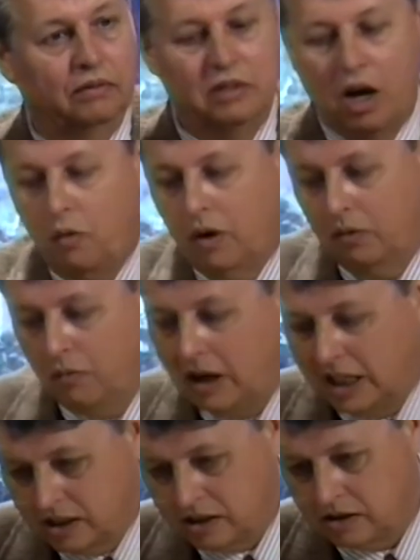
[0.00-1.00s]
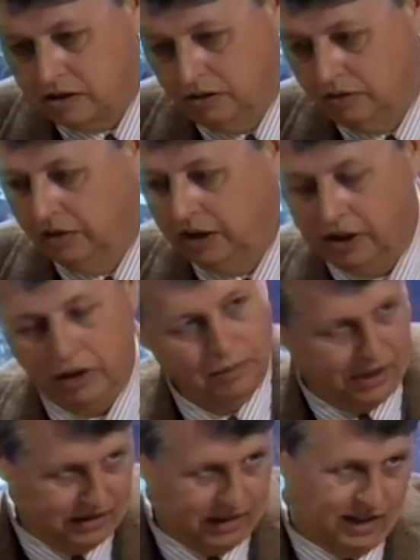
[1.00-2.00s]
No one wants to hear
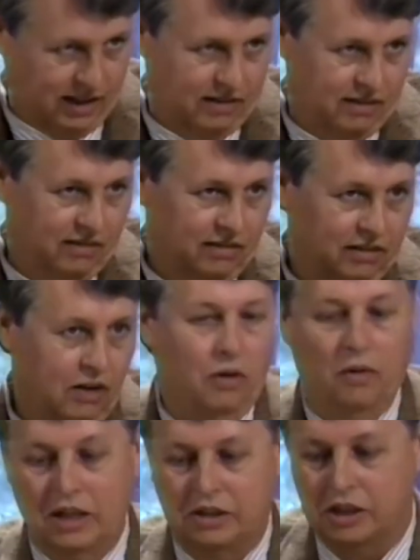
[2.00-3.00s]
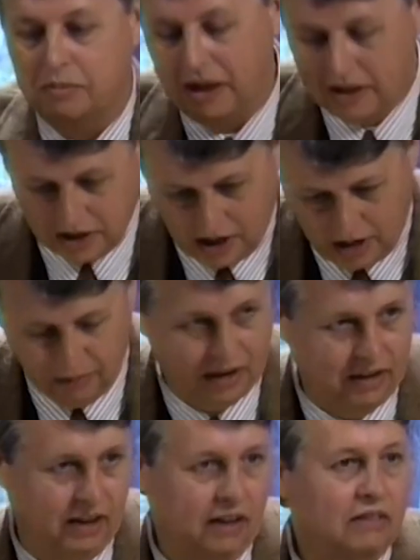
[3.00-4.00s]
about that. No one wants to spend time on
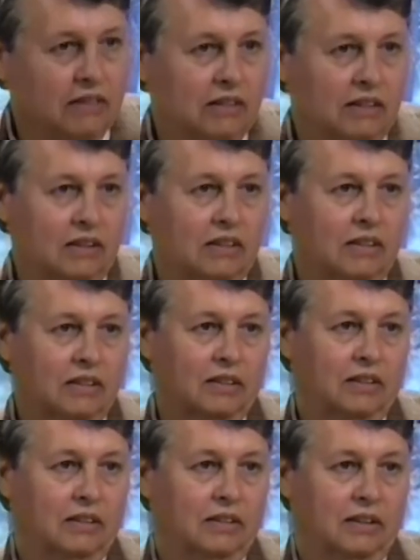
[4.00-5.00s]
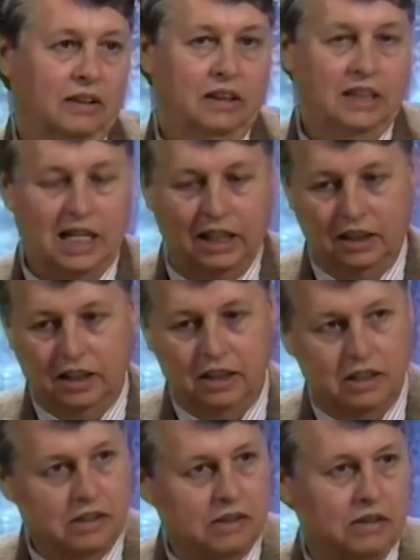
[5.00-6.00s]
that.
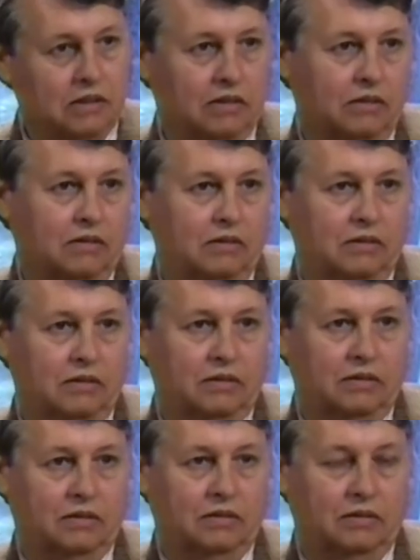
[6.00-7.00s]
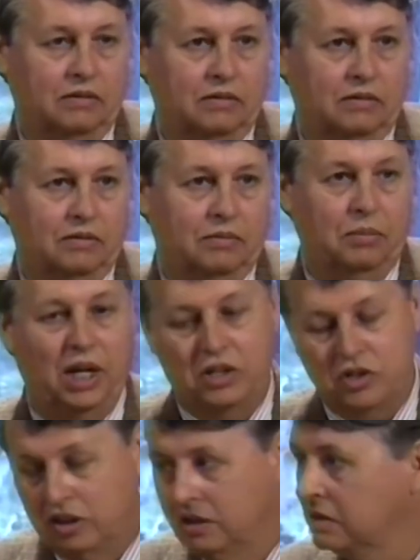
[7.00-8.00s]
Kindliness,
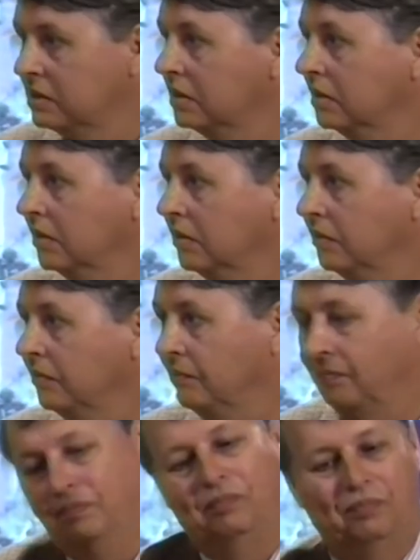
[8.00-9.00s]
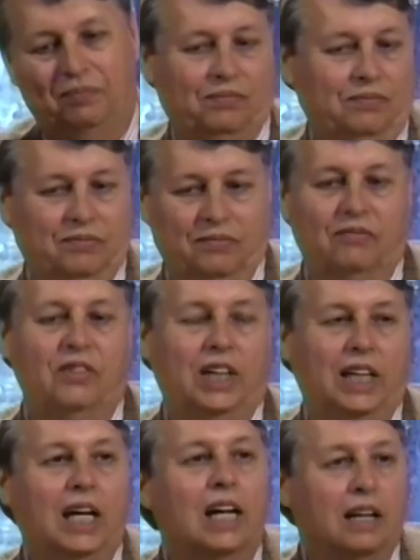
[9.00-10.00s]
patience,
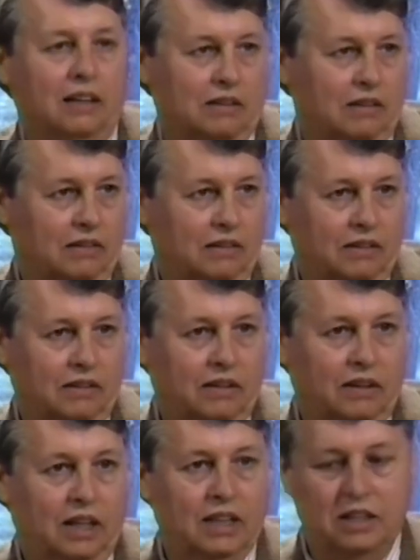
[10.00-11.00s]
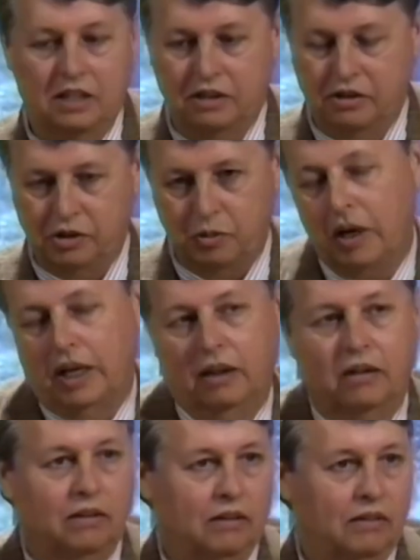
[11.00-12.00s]
forget it. It doesn't swing.
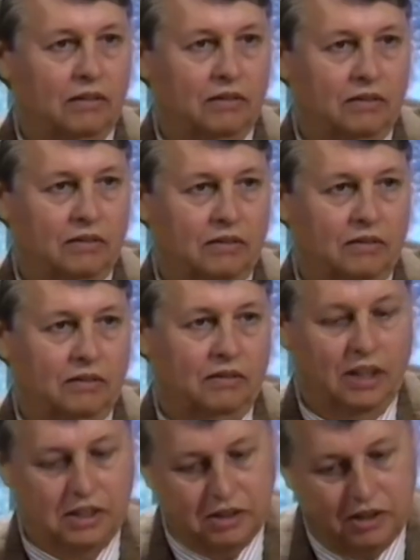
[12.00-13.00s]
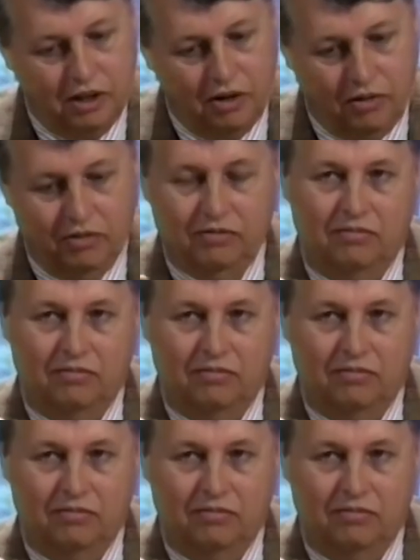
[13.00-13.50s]
Let's go.